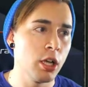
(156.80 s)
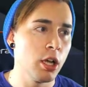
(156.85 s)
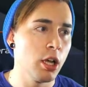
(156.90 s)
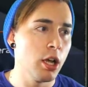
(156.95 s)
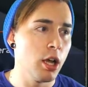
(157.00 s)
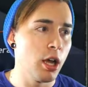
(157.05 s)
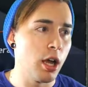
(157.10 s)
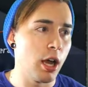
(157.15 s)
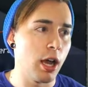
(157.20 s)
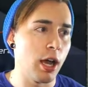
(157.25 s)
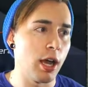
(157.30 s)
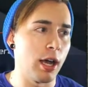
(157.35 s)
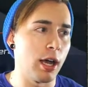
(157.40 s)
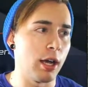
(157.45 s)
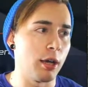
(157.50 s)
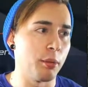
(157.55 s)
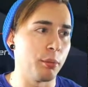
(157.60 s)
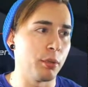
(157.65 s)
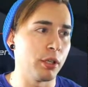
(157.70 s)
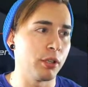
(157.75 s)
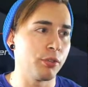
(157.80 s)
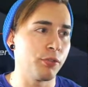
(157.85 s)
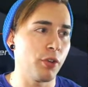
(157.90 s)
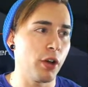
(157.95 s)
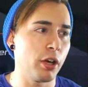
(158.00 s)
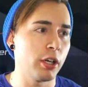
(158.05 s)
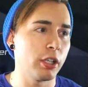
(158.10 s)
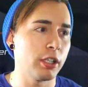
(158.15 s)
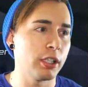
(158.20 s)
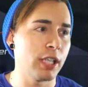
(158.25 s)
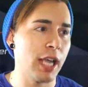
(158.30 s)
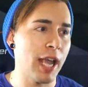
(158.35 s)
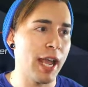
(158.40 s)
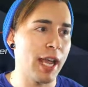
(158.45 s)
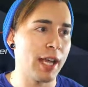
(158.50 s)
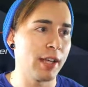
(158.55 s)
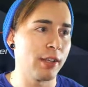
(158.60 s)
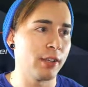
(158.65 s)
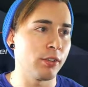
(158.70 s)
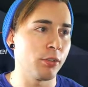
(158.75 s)
As far
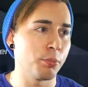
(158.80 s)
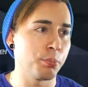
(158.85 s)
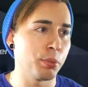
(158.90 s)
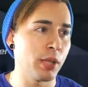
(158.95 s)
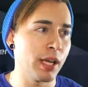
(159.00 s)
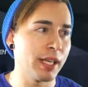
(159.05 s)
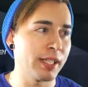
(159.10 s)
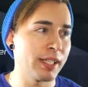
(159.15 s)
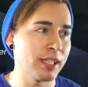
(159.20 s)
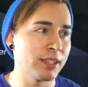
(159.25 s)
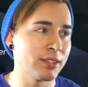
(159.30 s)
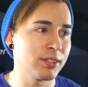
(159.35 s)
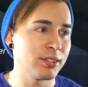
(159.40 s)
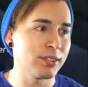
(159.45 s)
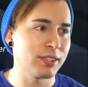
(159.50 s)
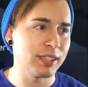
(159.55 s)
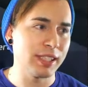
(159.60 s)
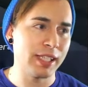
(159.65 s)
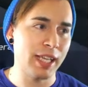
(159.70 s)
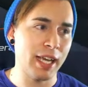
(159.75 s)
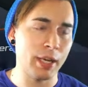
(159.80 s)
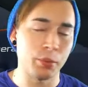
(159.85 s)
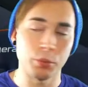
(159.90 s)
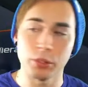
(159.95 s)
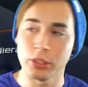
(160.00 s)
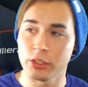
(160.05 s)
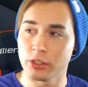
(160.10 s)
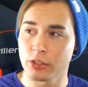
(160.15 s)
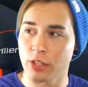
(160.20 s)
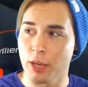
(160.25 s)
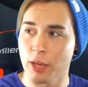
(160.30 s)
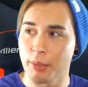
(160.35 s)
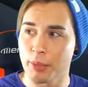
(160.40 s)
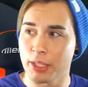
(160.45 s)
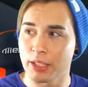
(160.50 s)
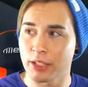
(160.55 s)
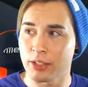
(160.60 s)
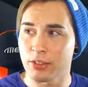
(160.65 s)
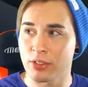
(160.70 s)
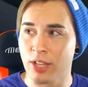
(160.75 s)
as Blinding Sleet and Winter is Coming,
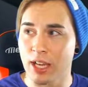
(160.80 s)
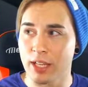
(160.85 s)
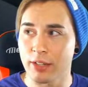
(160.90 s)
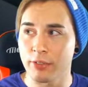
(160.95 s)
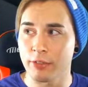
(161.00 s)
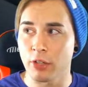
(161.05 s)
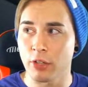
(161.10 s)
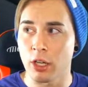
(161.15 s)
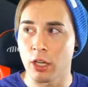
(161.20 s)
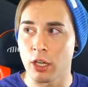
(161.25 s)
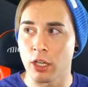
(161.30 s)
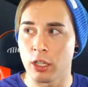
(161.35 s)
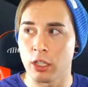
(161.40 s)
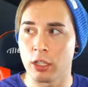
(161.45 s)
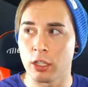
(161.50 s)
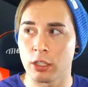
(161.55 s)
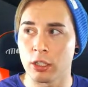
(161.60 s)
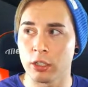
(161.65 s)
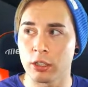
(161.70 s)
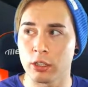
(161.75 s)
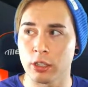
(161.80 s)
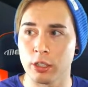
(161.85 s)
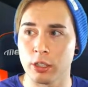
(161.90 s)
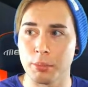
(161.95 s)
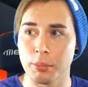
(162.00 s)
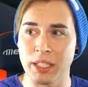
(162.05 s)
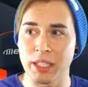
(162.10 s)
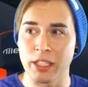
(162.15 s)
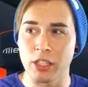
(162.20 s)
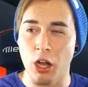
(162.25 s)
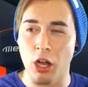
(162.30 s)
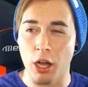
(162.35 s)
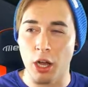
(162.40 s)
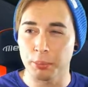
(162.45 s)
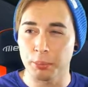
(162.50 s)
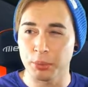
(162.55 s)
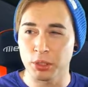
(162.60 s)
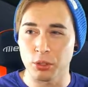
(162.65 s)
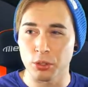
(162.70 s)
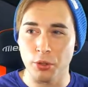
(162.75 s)
that's kind of going to be an
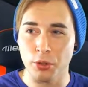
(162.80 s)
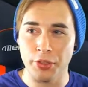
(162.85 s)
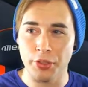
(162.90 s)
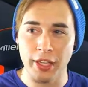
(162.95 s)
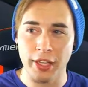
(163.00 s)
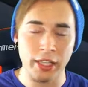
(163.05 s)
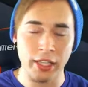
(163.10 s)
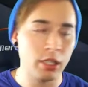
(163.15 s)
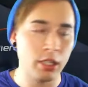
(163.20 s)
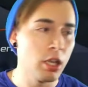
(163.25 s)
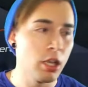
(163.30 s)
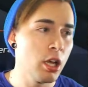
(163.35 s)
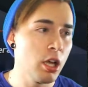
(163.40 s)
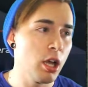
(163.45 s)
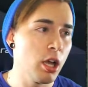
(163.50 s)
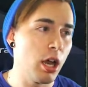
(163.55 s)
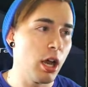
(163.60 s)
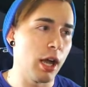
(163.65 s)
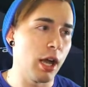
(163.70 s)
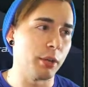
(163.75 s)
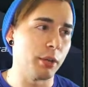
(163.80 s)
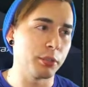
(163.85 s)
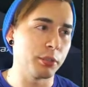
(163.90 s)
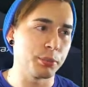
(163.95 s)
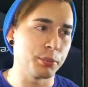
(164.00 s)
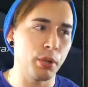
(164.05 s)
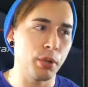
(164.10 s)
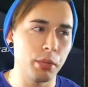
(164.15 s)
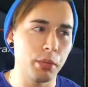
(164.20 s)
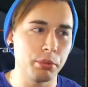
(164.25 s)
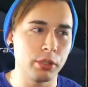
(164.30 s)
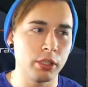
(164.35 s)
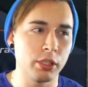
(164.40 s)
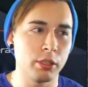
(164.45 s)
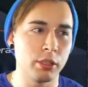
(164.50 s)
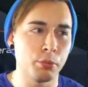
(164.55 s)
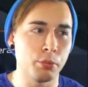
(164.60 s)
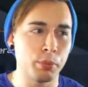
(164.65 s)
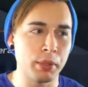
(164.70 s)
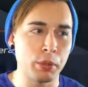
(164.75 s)
optional thing. You're probably going to
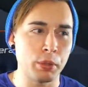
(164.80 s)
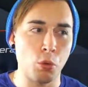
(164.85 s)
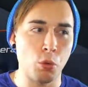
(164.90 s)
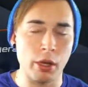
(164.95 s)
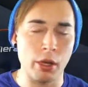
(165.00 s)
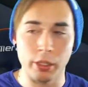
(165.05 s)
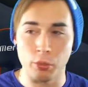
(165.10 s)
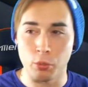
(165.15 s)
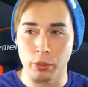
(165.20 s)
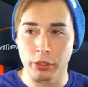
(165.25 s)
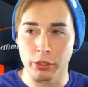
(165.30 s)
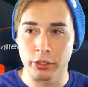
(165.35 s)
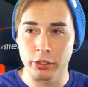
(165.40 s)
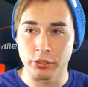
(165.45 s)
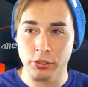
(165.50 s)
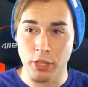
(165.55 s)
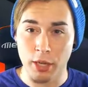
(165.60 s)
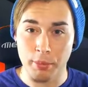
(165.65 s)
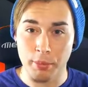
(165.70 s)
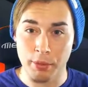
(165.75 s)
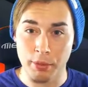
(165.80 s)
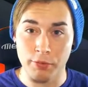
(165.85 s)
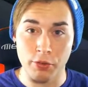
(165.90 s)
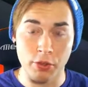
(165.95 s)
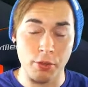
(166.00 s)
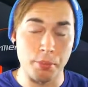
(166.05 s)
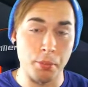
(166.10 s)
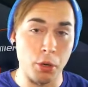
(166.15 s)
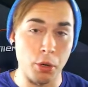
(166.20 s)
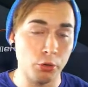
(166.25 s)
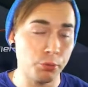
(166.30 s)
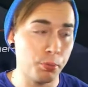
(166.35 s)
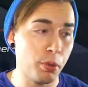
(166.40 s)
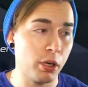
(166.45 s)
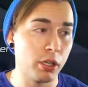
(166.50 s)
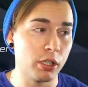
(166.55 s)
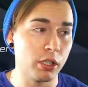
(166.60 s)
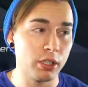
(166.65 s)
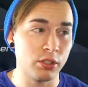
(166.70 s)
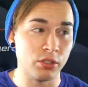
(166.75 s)
be wanting Winter is Coming for the most
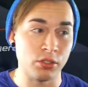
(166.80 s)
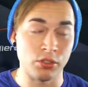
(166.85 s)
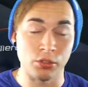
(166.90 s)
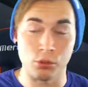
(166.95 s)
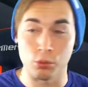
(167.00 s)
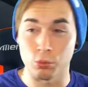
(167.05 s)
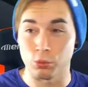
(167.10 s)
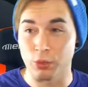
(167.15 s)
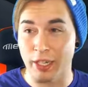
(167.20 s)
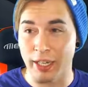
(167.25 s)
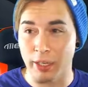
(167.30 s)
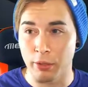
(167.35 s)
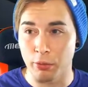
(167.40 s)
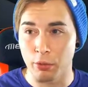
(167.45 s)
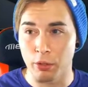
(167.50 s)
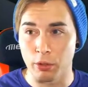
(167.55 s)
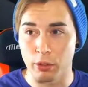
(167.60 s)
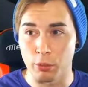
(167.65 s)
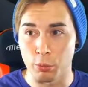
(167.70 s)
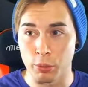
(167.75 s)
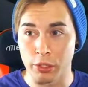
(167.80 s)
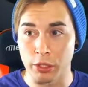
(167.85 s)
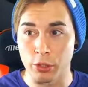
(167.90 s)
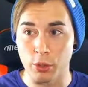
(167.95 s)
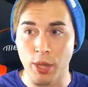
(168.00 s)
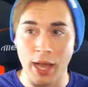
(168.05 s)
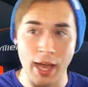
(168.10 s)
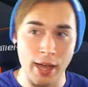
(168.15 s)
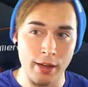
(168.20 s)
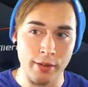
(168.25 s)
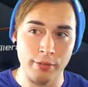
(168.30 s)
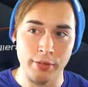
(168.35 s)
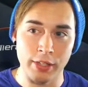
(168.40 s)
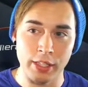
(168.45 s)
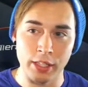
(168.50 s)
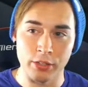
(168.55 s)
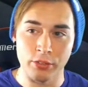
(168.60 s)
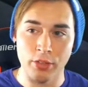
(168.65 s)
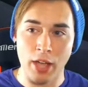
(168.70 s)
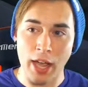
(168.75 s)
part because it's great when you have an
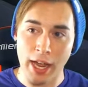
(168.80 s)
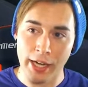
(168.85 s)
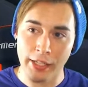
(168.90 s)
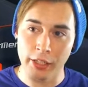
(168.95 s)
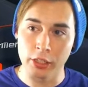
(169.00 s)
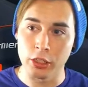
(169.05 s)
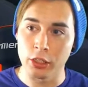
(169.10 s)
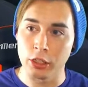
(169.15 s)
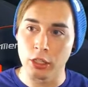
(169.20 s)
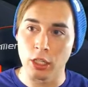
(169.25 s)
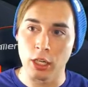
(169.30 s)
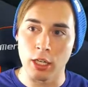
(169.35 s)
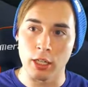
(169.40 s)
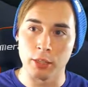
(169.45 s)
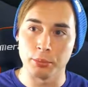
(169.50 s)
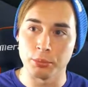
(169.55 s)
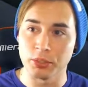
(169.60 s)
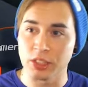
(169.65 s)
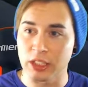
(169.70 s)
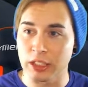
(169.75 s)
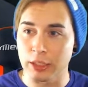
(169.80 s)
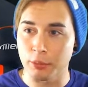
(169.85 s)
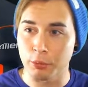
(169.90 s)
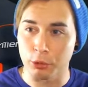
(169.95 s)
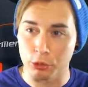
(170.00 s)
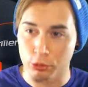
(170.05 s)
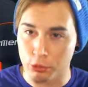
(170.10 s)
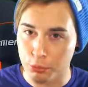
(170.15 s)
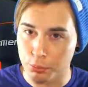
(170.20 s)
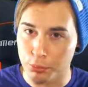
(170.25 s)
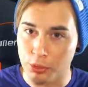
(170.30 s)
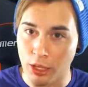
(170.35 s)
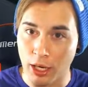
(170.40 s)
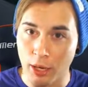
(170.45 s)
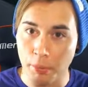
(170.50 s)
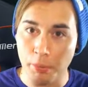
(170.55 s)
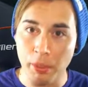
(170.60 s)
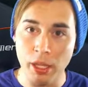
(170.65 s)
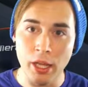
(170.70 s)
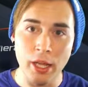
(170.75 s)
entire team grouped up
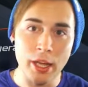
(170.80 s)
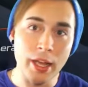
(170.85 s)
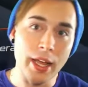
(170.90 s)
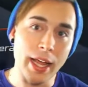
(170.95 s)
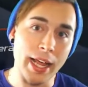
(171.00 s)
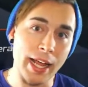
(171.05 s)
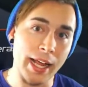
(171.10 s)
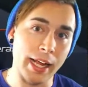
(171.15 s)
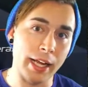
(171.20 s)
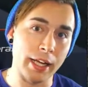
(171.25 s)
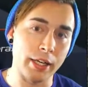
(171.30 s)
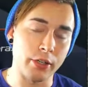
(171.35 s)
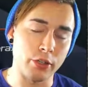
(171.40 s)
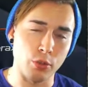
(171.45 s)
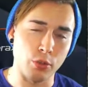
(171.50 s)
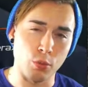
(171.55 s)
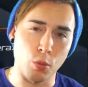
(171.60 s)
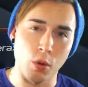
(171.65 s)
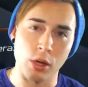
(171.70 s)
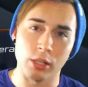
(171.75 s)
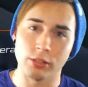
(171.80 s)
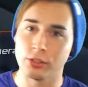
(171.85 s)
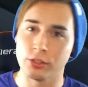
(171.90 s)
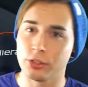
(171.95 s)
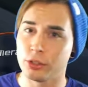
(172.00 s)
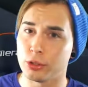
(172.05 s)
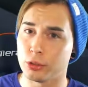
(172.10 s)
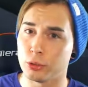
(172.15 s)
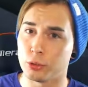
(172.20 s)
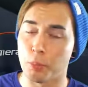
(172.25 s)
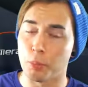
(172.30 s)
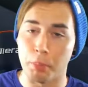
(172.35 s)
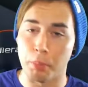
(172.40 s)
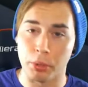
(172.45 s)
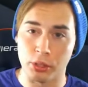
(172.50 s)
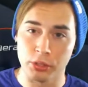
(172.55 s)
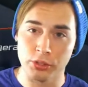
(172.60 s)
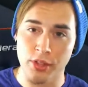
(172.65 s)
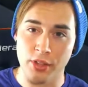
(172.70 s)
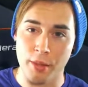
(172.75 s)
and you want to
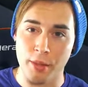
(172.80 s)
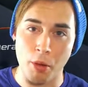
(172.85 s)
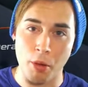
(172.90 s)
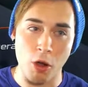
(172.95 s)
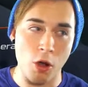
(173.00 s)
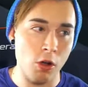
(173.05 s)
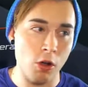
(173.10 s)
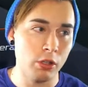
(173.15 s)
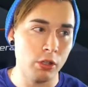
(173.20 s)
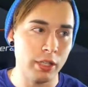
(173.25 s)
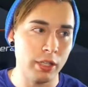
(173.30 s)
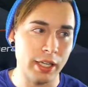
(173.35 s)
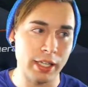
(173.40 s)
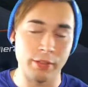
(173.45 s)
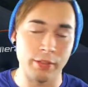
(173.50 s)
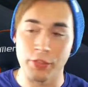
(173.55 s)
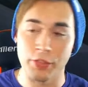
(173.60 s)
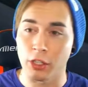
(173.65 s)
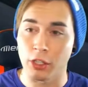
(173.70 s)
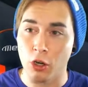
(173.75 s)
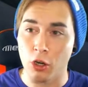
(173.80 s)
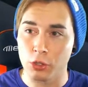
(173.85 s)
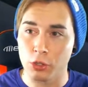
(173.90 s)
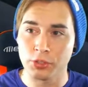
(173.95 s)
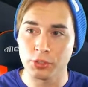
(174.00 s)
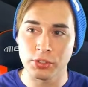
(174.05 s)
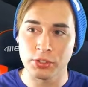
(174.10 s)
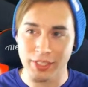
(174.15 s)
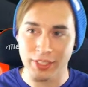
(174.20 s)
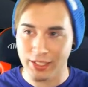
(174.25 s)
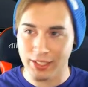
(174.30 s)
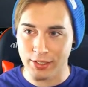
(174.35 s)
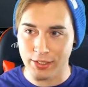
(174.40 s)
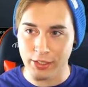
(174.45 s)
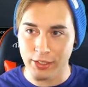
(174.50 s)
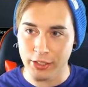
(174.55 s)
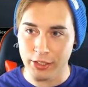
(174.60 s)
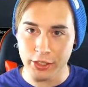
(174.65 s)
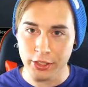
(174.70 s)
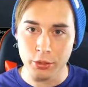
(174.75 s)
burst them all, and if they're all stick near
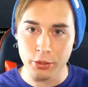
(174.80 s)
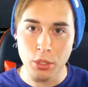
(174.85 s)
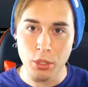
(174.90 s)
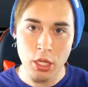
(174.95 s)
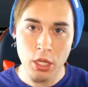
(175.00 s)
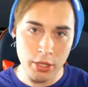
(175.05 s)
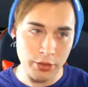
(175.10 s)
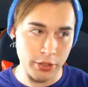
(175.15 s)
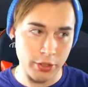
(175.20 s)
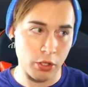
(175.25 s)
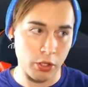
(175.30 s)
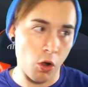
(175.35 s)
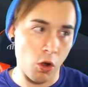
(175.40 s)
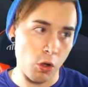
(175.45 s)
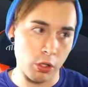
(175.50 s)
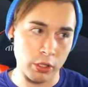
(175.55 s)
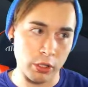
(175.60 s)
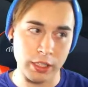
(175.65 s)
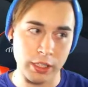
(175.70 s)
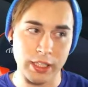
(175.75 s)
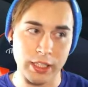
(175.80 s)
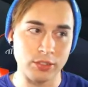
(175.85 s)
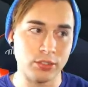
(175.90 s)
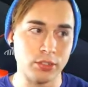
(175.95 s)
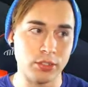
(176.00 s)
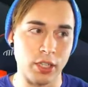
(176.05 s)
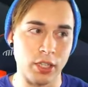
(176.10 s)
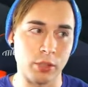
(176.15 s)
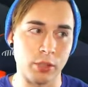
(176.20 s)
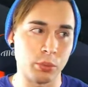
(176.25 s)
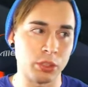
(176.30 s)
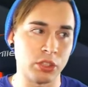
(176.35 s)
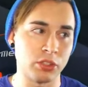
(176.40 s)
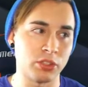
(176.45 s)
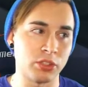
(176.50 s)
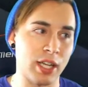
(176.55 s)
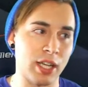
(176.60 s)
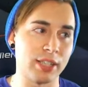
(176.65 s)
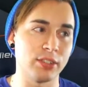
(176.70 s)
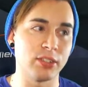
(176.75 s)
you, they're all going to get stunned, which is
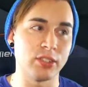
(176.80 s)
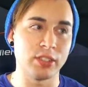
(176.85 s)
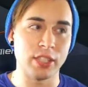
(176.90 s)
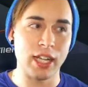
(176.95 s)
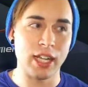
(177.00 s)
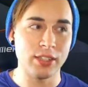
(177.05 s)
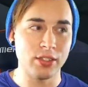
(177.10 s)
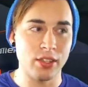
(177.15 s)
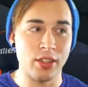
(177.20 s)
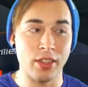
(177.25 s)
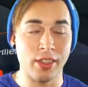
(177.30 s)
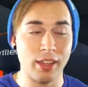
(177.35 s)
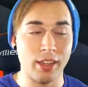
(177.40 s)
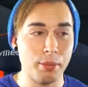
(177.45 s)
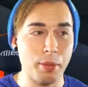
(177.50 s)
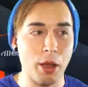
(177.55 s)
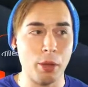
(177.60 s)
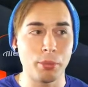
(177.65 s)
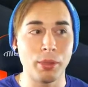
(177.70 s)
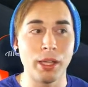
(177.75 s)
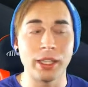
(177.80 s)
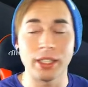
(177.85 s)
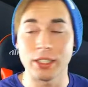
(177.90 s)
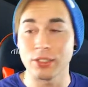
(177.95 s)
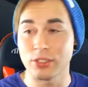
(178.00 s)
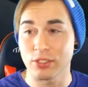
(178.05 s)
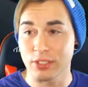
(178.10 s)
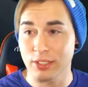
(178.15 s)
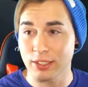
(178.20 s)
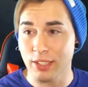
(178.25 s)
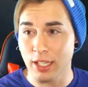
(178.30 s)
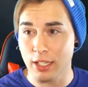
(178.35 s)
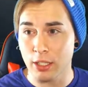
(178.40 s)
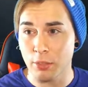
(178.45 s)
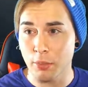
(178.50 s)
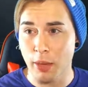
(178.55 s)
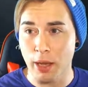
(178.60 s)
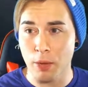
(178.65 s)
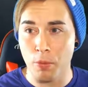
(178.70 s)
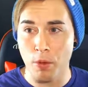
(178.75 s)
nice. The thing about Blinding Sleet that you
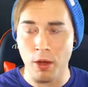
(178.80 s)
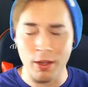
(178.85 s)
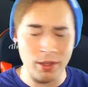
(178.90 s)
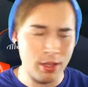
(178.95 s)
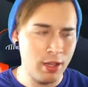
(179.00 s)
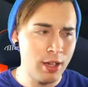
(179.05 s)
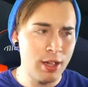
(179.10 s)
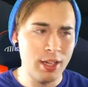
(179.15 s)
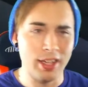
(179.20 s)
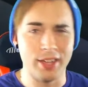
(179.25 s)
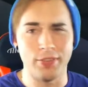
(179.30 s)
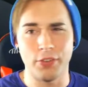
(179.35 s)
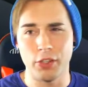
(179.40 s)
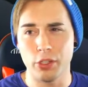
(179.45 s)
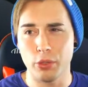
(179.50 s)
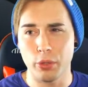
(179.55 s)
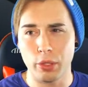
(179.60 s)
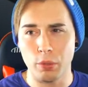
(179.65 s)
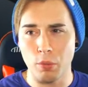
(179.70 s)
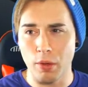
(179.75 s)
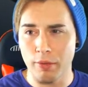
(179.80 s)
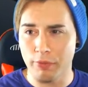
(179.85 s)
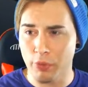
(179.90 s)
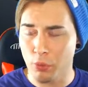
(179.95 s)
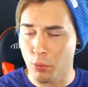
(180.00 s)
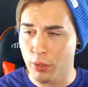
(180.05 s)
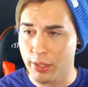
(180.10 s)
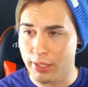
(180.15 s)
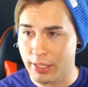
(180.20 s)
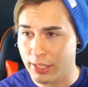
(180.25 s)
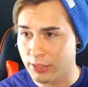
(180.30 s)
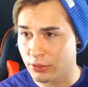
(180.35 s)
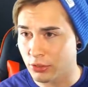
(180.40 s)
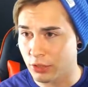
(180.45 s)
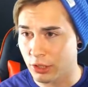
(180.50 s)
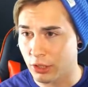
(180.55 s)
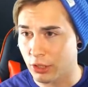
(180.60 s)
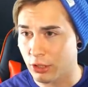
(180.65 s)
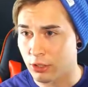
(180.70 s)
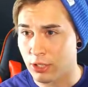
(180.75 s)
might want, if you're doing 1v1 against
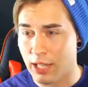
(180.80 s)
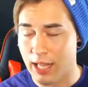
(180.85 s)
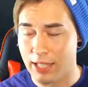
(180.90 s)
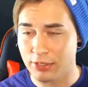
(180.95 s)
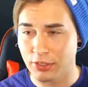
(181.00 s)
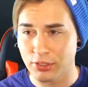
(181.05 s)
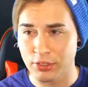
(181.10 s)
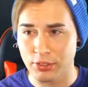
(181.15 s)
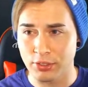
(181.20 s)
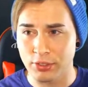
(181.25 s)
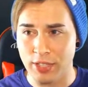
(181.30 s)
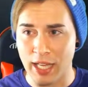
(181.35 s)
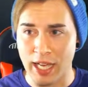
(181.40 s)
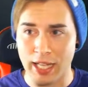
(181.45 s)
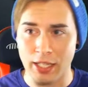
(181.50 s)
certain classes that